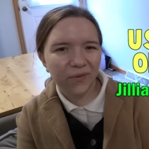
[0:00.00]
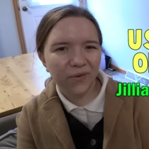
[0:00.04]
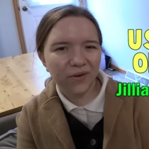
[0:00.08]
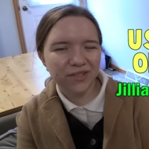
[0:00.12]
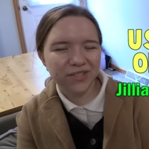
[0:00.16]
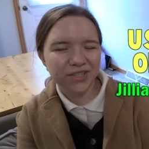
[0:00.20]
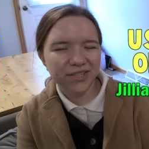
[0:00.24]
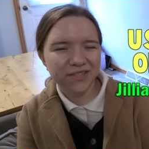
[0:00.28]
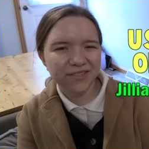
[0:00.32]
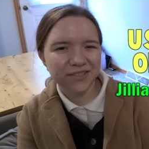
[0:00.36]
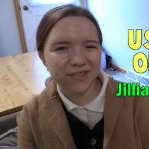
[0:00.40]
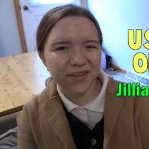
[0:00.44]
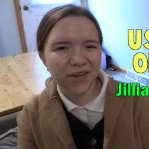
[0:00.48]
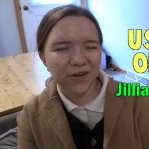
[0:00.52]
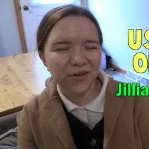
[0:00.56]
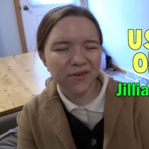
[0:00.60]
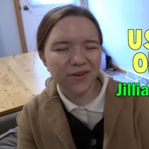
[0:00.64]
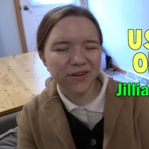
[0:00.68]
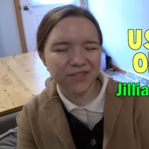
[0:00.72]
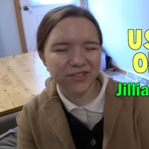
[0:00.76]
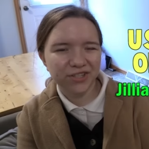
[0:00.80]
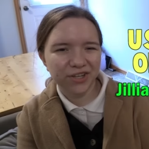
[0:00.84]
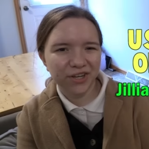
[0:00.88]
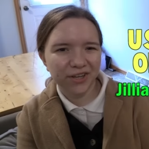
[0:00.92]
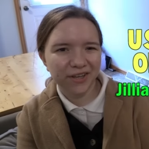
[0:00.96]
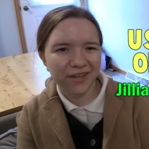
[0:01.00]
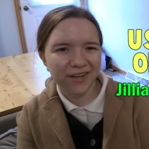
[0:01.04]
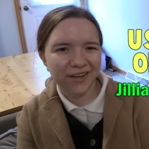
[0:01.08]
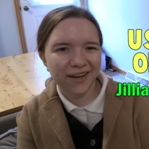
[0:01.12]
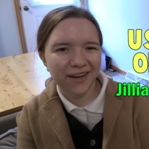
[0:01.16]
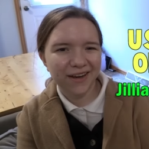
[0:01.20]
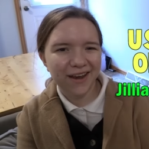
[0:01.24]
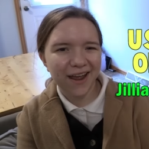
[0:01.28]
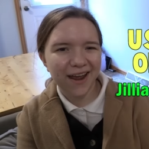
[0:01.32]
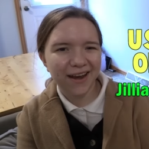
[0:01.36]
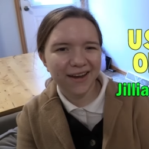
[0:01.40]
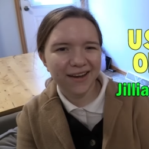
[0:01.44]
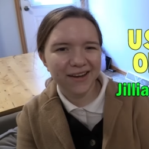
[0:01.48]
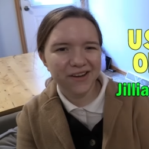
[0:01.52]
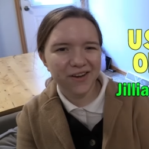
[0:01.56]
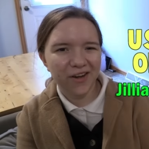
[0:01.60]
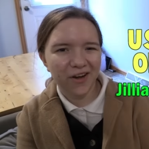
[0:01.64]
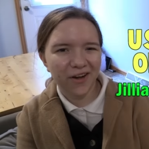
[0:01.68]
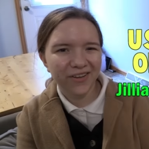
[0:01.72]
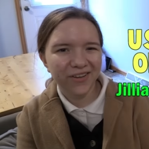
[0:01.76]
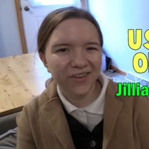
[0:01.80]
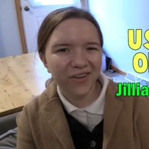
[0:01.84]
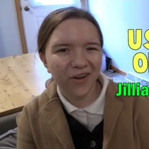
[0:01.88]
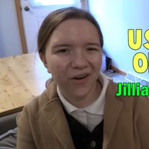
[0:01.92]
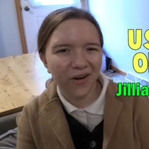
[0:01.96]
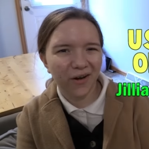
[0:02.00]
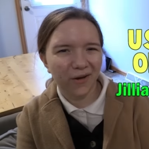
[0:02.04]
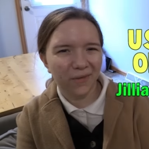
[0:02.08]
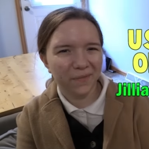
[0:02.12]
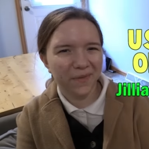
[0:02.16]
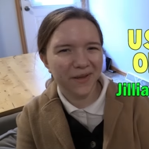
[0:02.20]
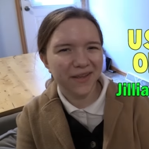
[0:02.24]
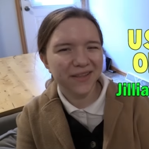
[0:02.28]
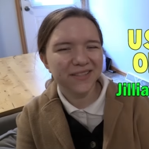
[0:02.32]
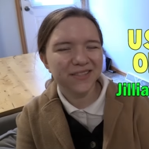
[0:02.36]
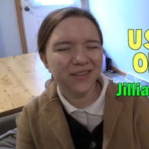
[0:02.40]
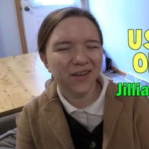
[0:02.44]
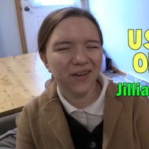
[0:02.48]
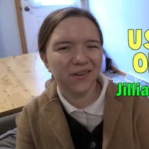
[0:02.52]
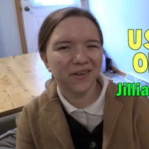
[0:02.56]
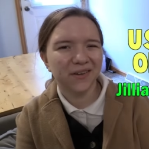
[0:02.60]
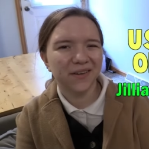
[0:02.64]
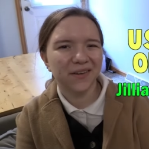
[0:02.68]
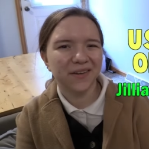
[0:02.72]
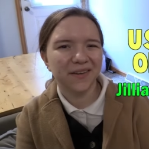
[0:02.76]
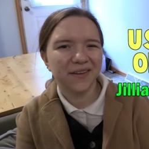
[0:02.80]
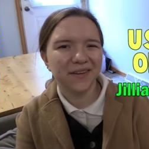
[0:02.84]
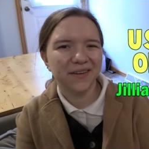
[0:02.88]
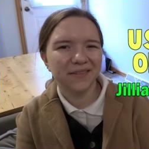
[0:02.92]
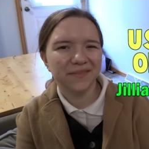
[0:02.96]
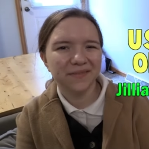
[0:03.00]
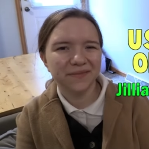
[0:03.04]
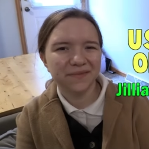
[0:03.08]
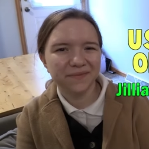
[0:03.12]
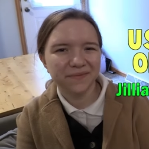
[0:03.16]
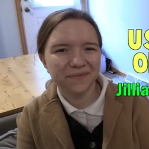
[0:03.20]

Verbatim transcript: Or just go to jillianandaddie.com, it's all good.